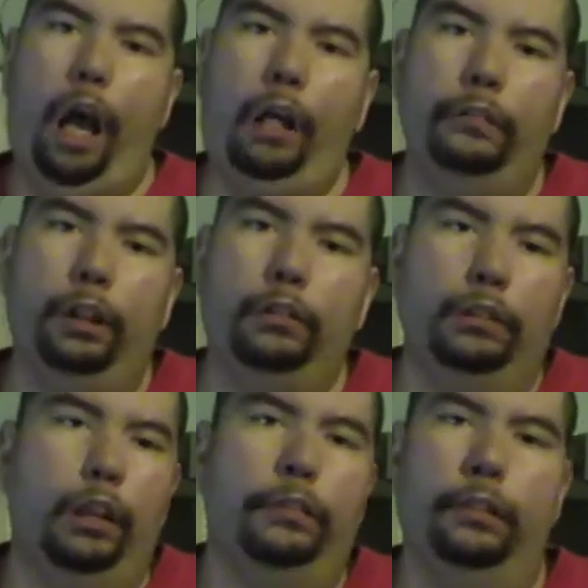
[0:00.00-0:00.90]
give it
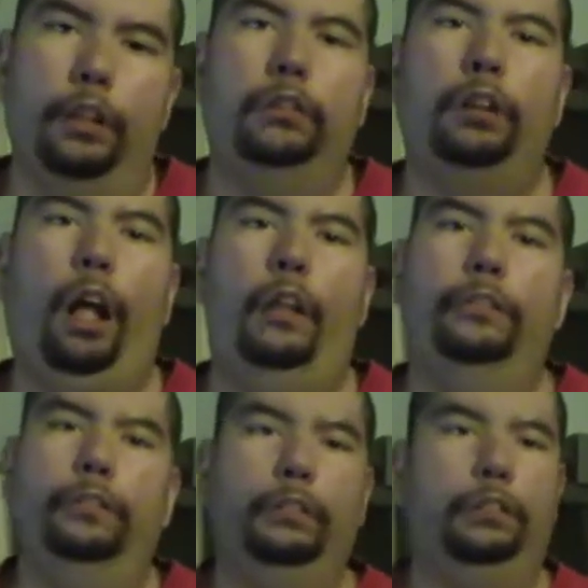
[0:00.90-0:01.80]

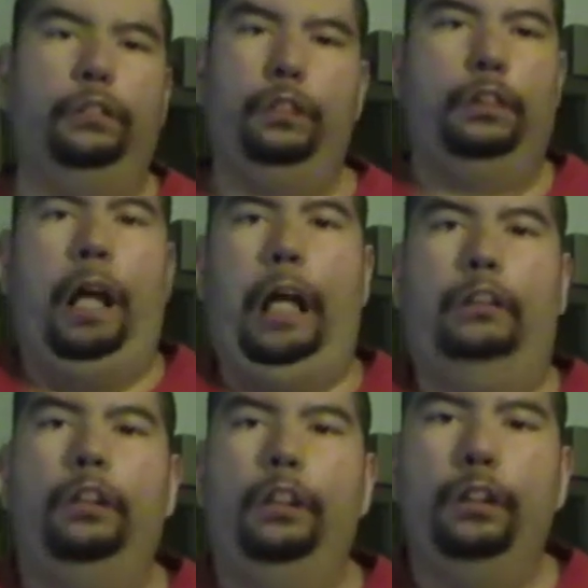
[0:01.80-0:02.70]
3.5.
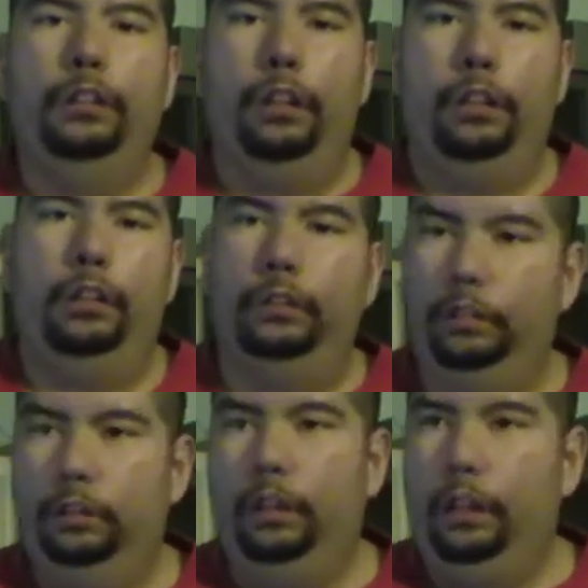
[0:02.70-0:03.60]
Highly enjoyed it.
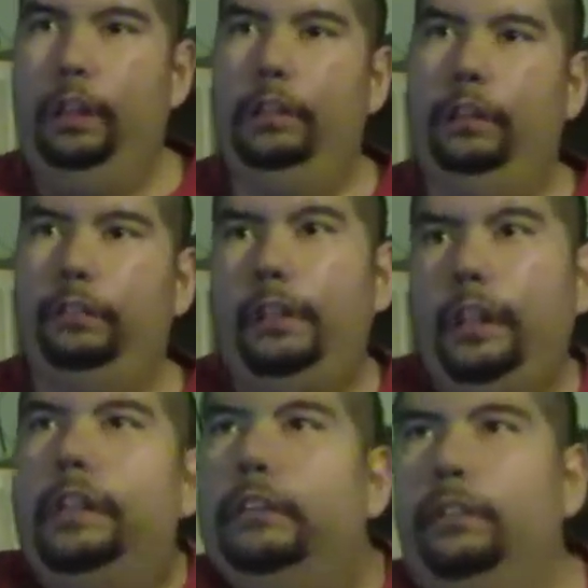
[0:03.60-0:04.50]
In a
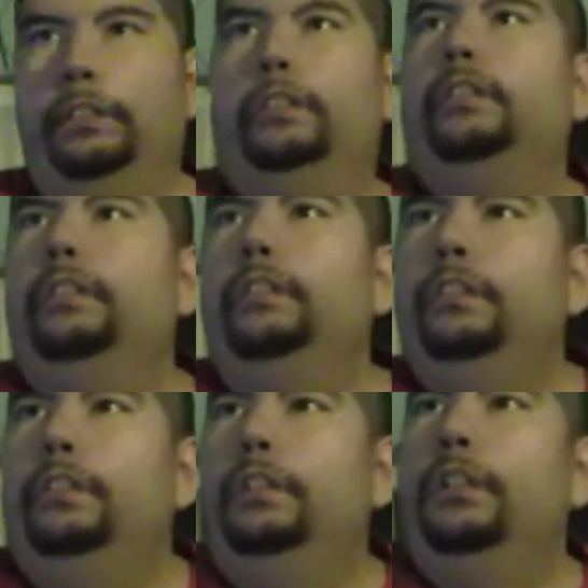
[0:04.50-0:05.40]
very
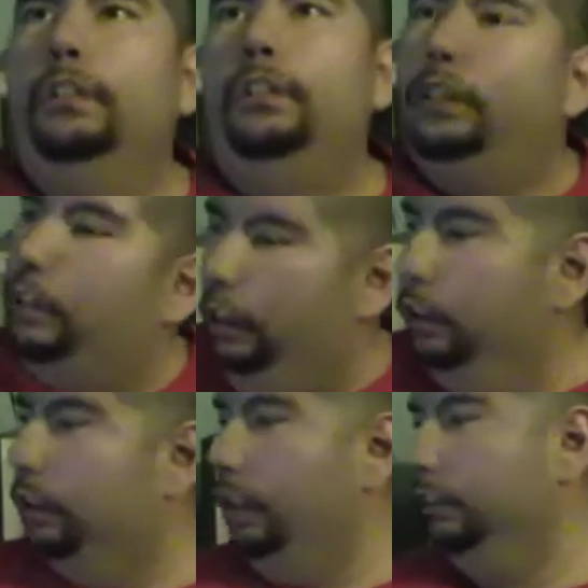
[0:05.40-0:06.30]

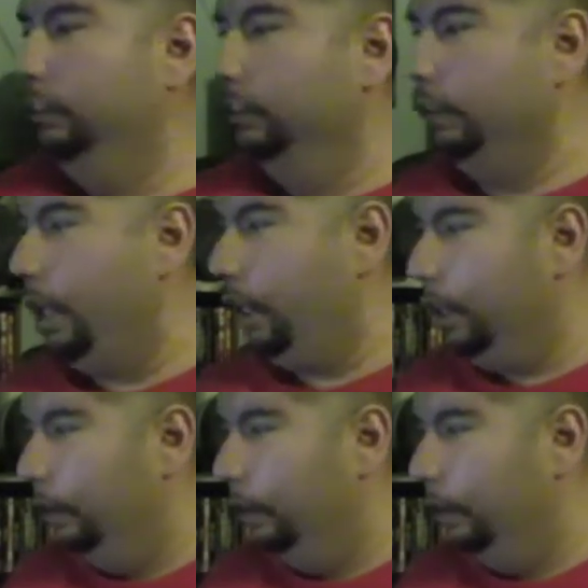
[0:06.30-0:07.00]
disturbing way.